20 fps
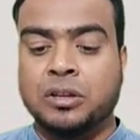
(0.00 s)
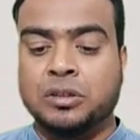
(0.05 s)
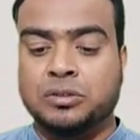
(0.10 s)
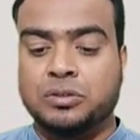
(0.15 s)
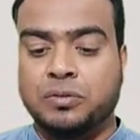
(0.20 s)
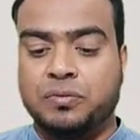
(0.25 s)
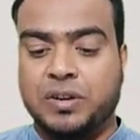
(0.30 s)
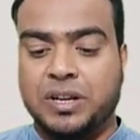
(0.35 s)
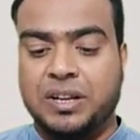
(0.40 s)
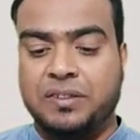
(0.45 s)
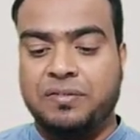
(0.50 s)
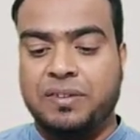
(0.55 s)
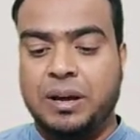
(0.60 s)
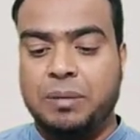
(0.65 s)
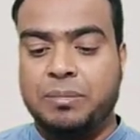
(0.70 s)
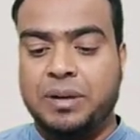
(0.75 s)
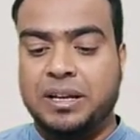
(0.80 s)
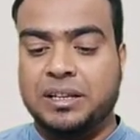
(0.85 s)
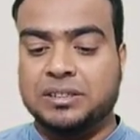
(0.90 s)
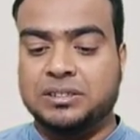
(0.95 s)
So
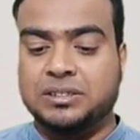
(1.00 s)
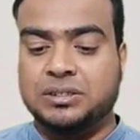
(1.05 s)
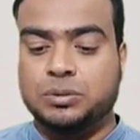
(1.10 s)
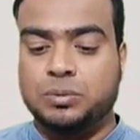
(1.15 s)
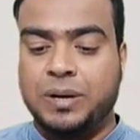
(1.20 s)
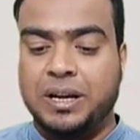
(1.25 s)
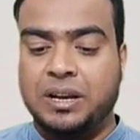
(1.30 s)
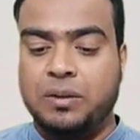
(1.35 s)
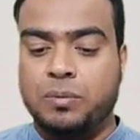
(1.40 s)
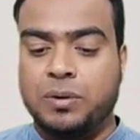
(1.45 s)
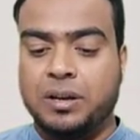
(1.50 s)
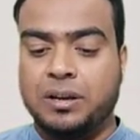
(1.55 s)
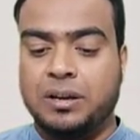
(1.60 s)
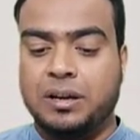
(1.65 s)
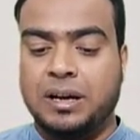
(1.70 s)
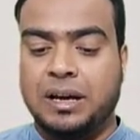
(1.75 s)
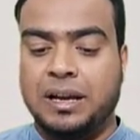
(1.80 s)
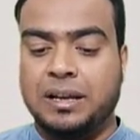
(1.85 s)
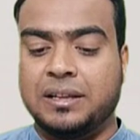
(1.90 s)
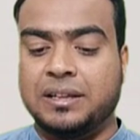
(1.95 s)
45 minus 21,
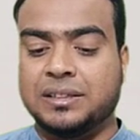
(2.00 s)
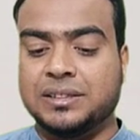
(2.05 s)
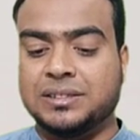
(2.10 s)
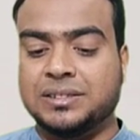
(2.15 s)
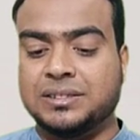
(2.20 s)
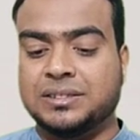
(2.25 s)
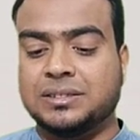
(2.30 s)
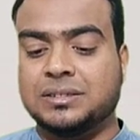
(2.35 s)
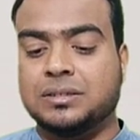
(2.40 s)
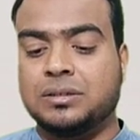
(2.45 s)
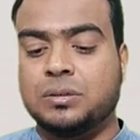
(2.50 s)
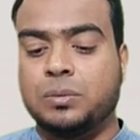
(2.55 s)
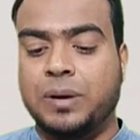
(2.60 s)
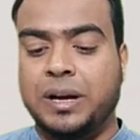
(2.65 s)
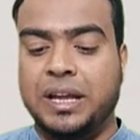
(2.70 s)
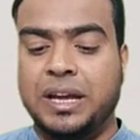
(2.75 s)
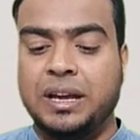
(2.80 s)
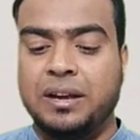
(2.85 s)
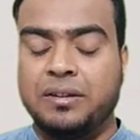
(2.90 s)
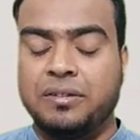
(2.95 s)
and that is
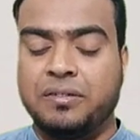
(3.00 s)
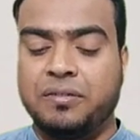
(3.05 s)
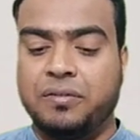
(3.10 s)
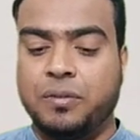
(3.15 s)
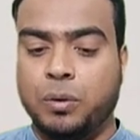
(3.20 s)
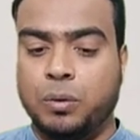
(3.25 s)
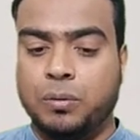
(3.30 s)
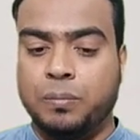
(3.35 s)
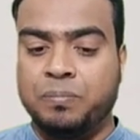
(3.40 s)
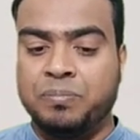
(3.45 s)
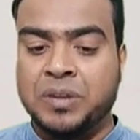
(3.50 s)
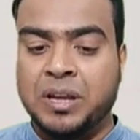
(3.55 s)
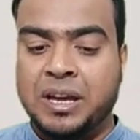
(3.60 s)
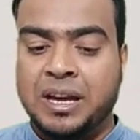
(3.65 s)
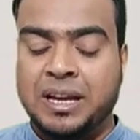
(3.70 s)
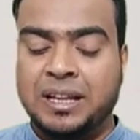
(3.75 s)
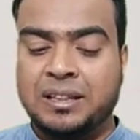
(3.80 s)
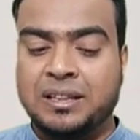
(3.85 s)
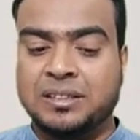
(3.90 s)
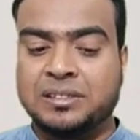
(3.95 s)
24.
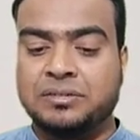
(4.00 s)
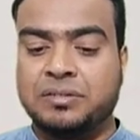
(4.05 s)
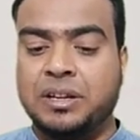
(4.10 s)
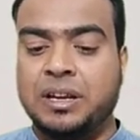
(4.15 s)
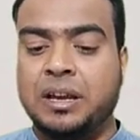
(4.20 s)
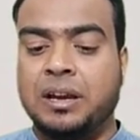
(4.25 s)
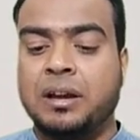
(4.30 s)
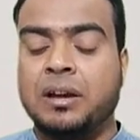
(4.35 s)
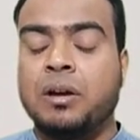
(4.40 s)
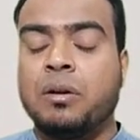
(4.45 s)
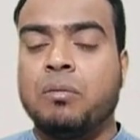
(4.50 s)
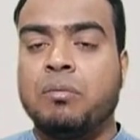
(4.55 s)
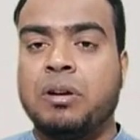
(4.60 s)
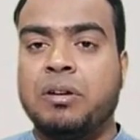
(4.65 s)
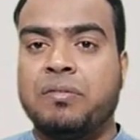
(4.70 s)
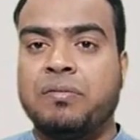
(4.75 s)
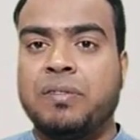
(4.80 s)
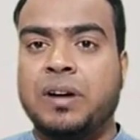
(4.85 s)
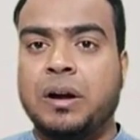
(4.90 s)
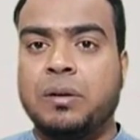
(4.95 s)
In this way
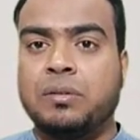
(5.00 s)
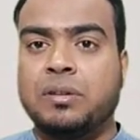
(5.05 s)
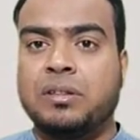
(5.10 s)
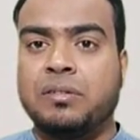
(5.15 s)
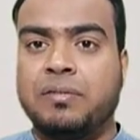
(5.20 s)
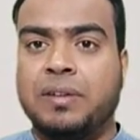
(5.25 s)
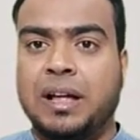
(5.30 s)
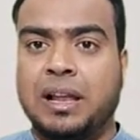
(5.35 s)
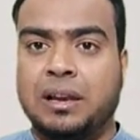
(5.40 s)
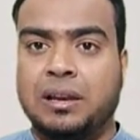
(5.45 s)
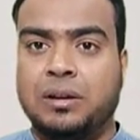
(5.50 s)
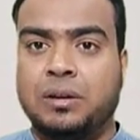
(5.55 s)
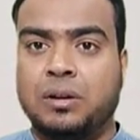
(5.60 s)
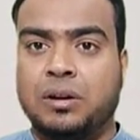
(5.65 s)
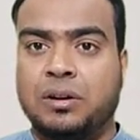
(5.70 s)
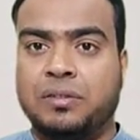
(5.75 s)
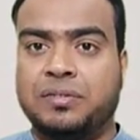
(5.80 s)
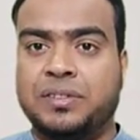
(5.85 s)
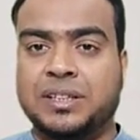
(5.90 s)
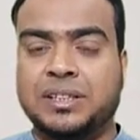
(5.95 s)
we found the value
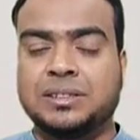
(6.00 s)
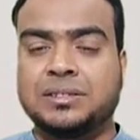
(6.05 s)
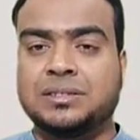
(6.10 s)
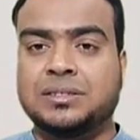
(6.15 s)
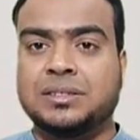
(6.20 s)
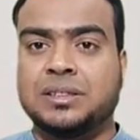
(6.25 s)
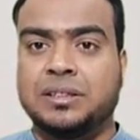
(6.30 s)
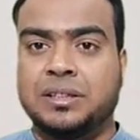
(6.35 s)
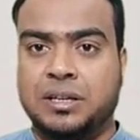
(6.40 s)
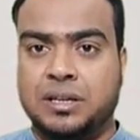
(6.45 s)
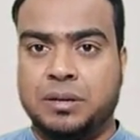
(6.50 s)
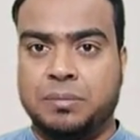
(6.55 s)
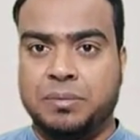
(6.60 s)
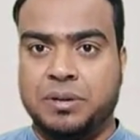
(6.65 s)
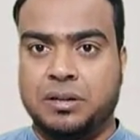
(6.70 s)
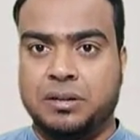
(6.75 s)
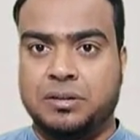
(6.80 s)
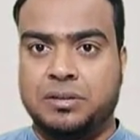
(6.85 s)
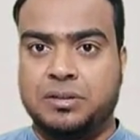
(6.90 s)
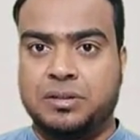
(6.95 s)
of this
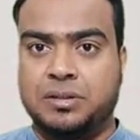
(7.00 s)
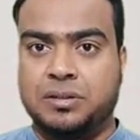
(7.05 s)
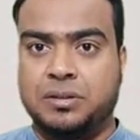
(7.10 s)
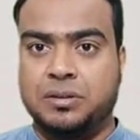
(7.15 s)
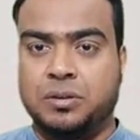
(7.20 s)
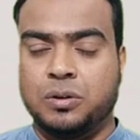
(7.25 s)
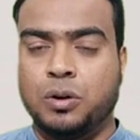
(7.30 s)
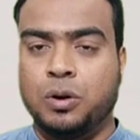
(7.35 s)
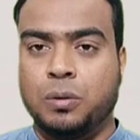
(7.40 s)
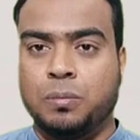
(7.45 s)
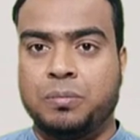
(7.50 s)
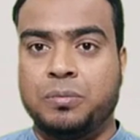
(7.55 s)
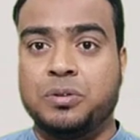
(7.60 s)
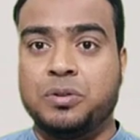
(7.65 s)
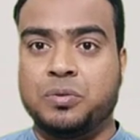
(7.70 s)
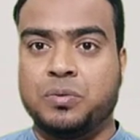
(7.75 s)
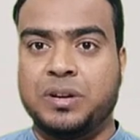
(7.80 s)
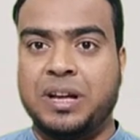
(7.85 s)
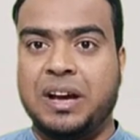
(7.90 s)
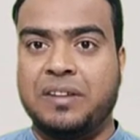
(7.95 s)
determinant. Hope
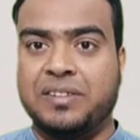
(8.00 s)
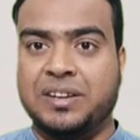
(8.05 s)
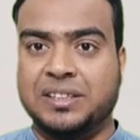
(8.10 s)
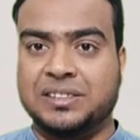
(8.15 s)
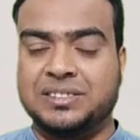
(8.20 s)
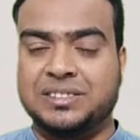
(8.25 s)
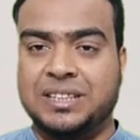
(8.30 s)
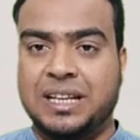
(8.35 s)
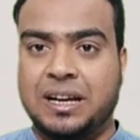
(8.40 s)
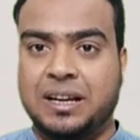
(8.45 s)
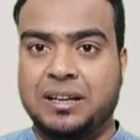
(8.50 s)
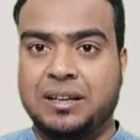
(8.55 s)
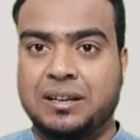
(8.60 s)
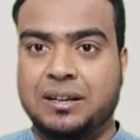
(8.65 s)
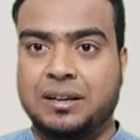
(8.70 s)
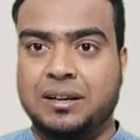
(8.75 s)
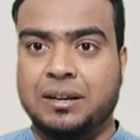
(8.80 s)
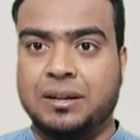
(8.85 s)
you would have understood.